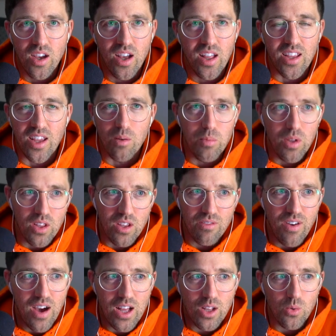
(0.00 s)
like a million
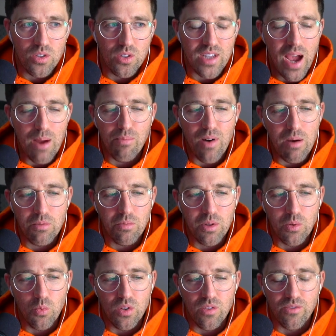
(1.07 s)
followers, I probably
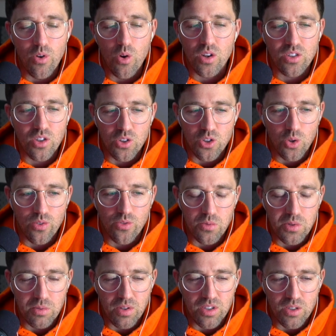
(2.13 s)
wouldn't focus on short form
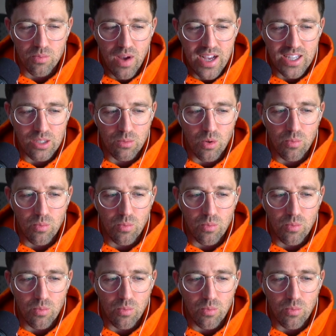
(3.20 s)
as much as possible.